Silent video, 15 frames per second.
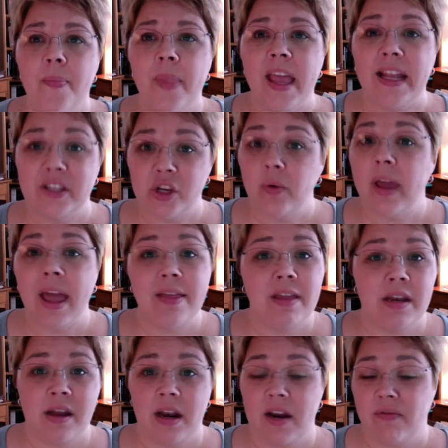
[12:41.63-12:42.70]
It's okay
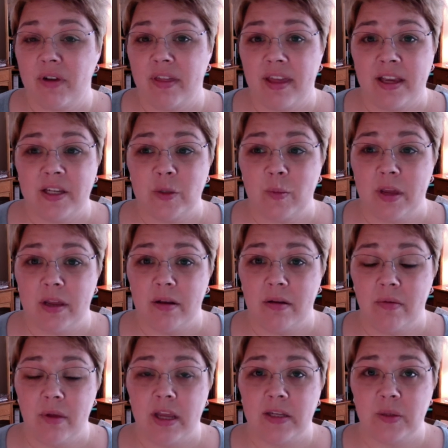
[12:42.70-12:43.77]
that not everything is
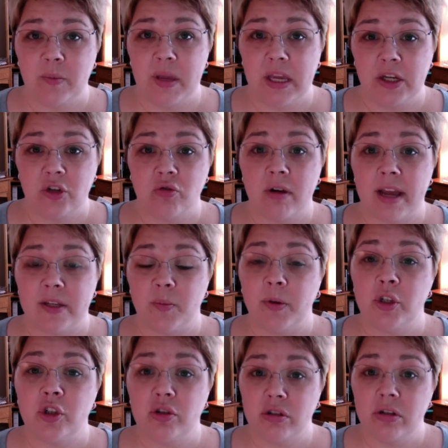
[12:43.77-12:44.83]
being addressed,
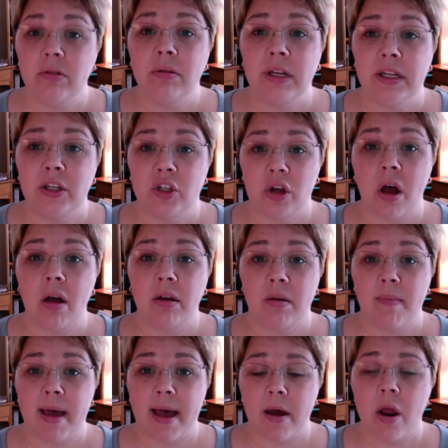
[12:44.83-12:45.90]
but you do need to talk
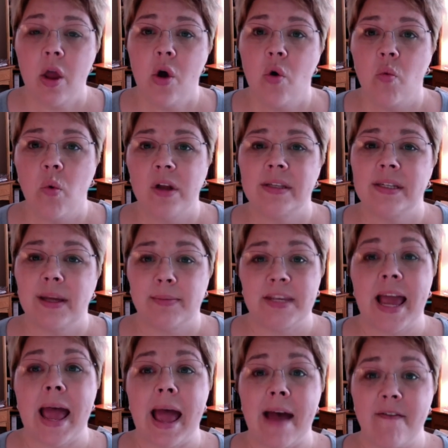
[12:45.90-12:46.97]
about what steps
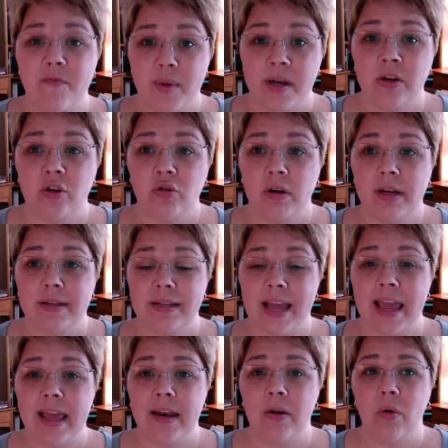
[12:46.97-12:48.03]
have been addressed
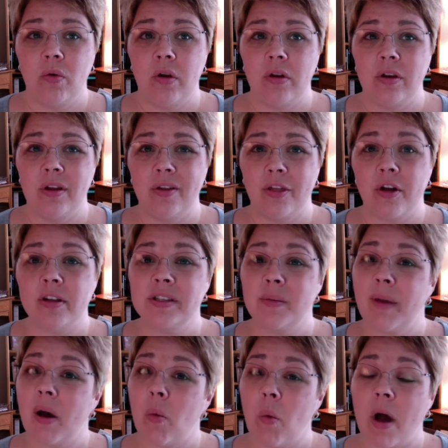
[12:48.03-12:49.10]
and thoughts
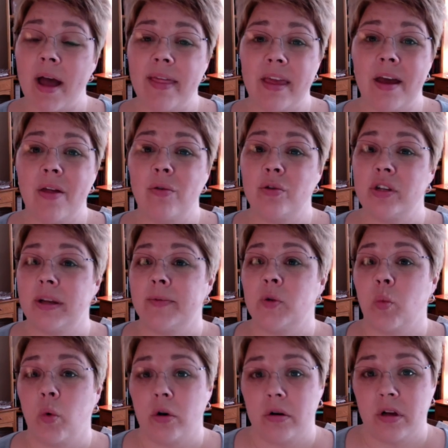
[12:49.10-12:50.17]
about why the other steps
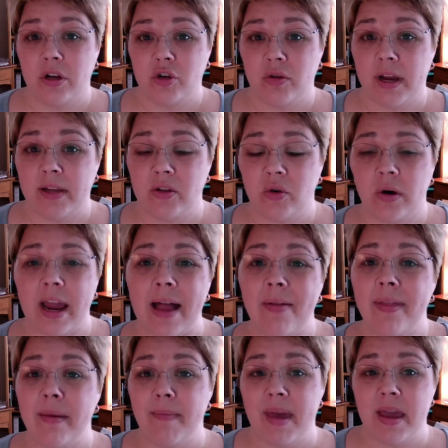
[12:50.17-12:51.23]
weren't addressed or how
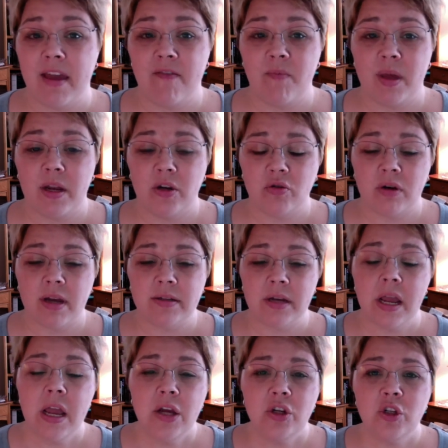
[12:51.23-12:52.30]
they may have been addressed.
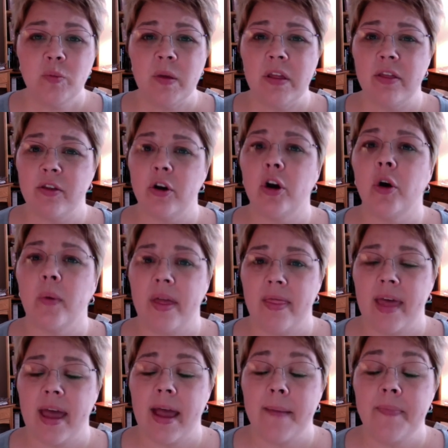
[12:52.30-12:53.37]
Just be thorough in
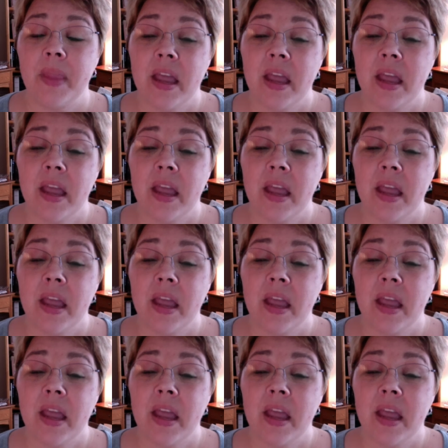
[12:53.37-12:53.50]
that.